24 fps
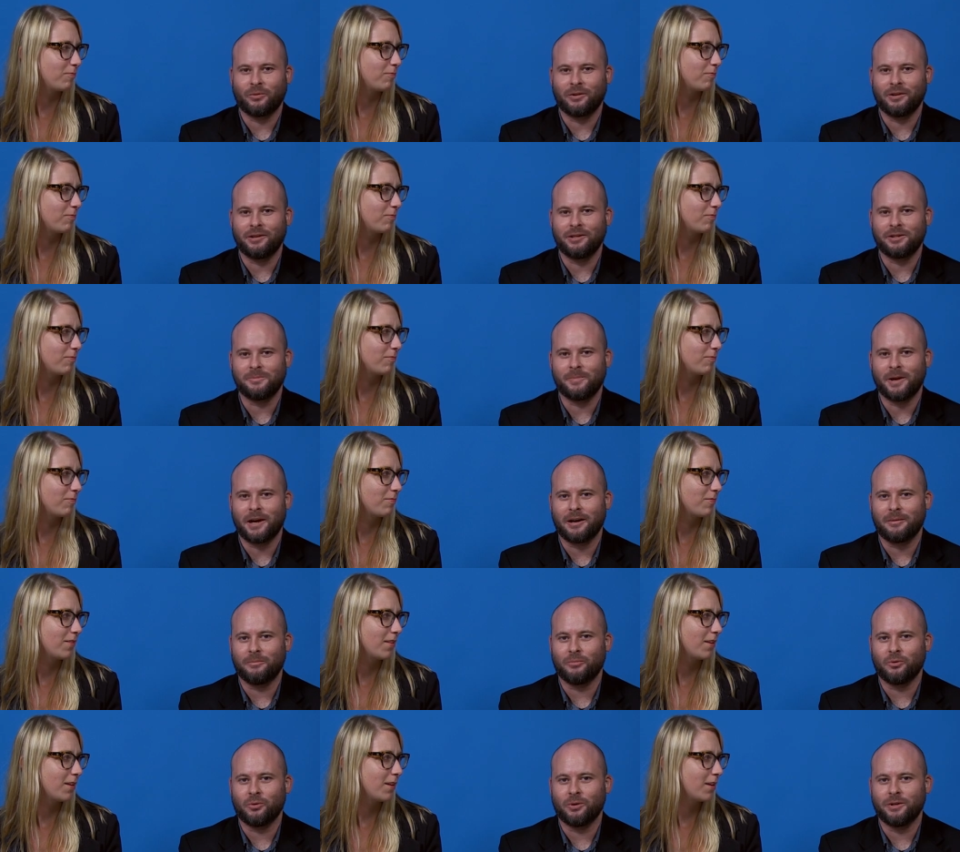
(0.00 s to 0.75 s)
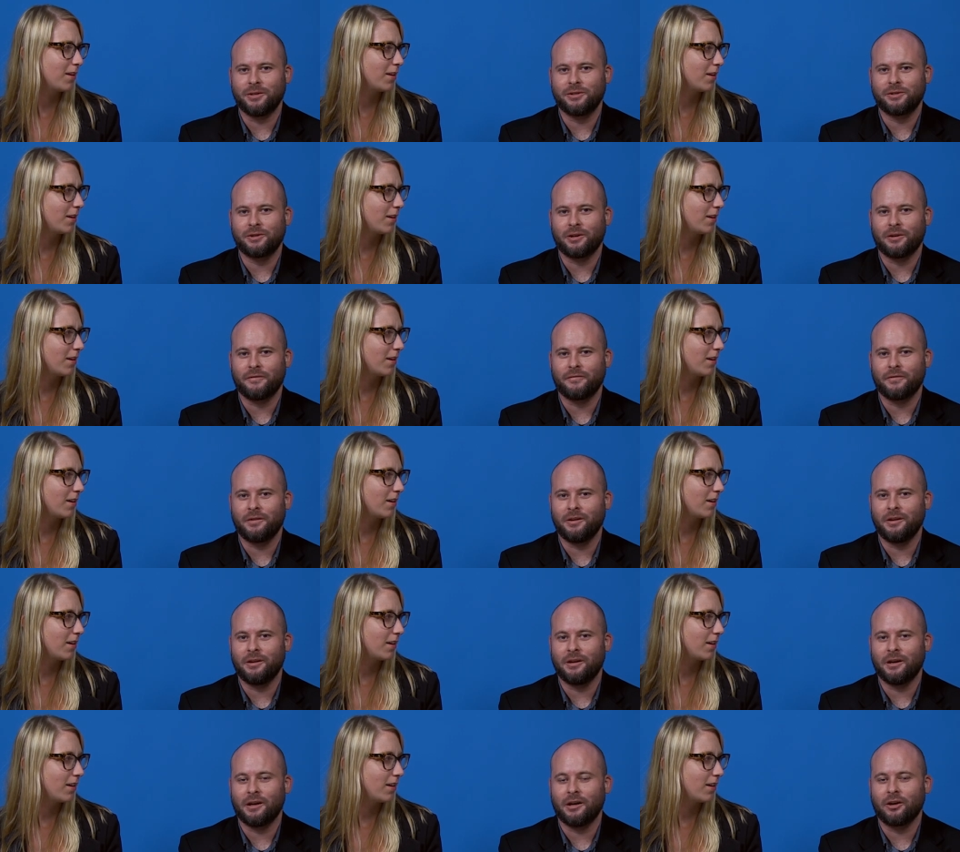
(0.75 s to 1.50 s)
Speaker 1: one of these bad boys off
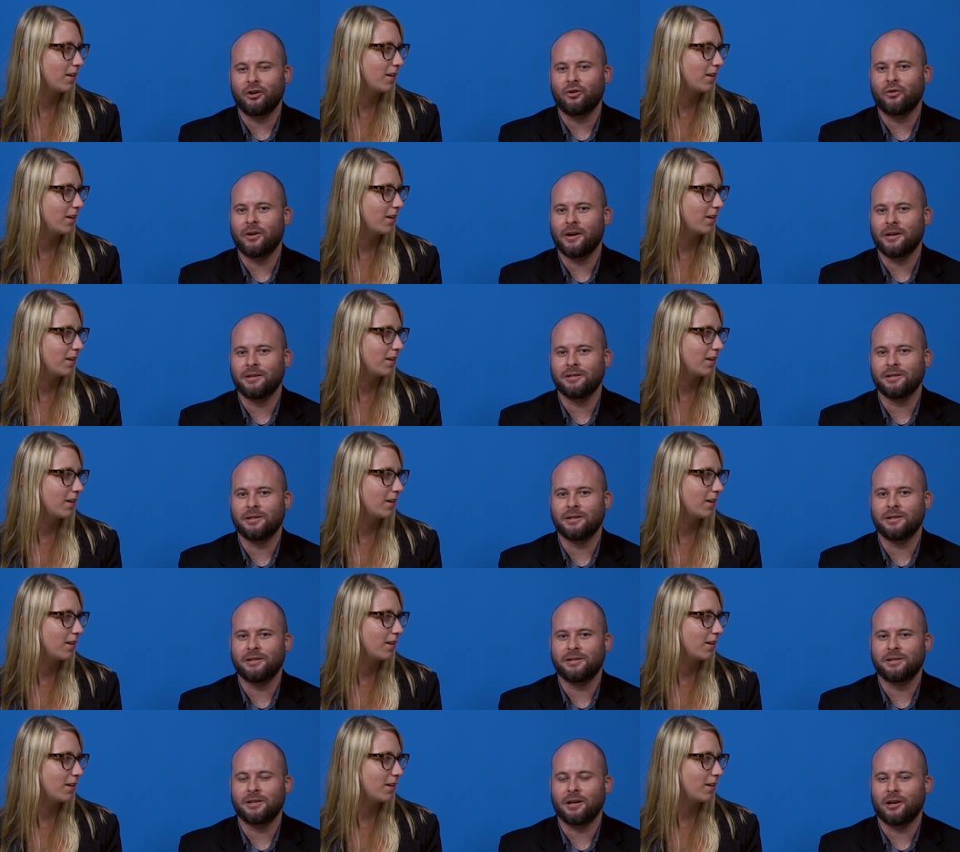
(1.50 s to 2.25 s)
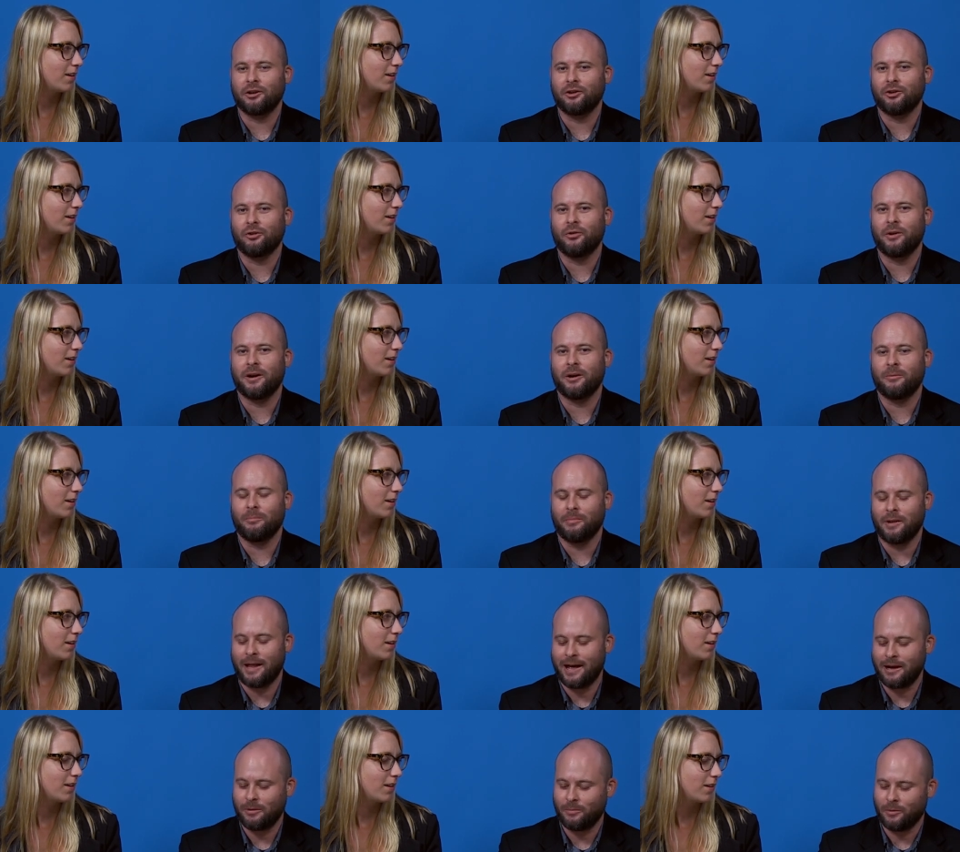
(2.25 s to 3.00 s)
the uh, Craigslist
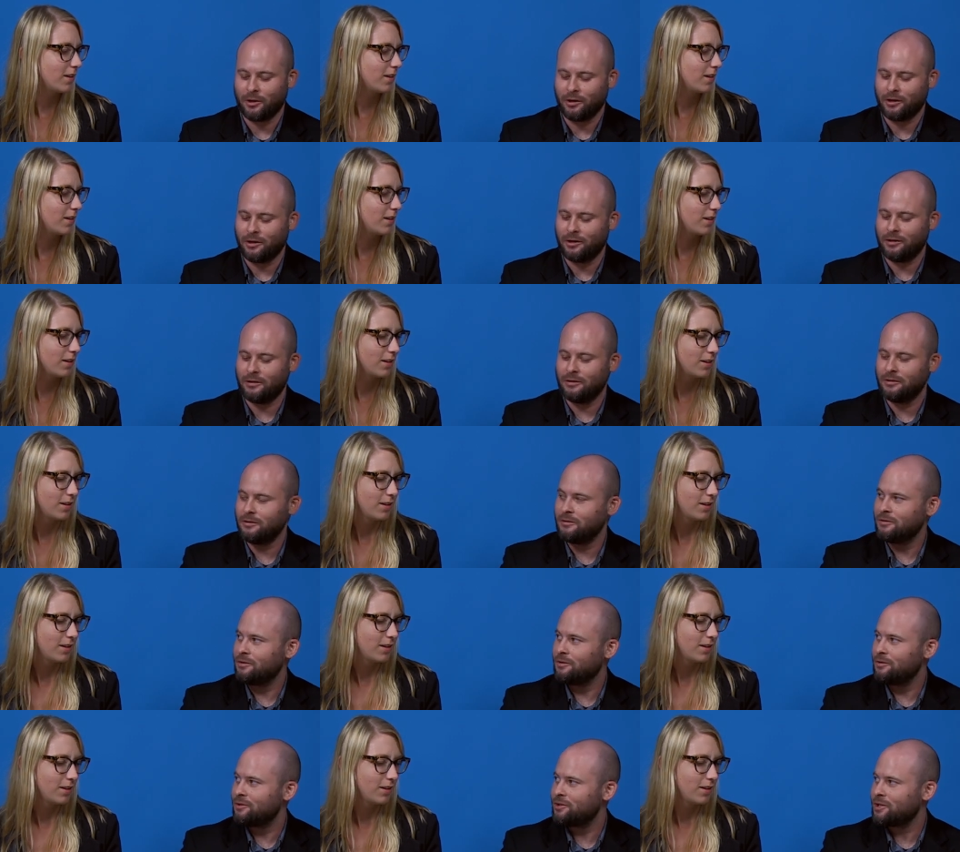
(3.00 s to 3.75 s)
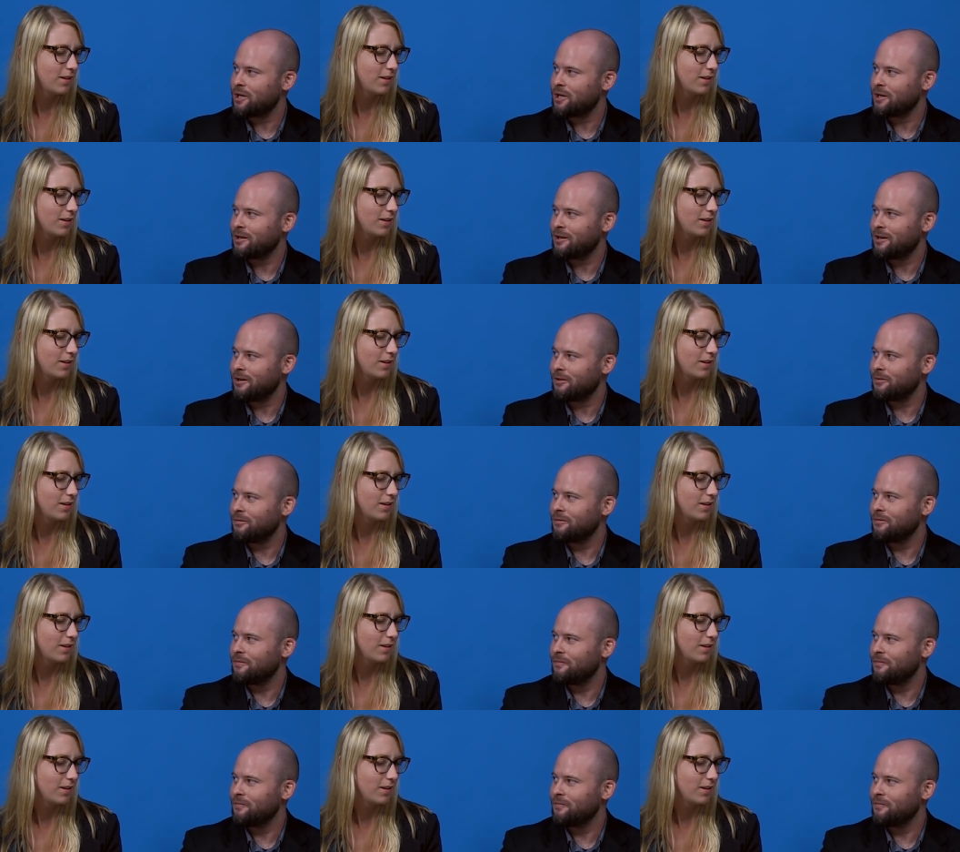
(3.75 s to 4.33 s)
underground black market. Check it out.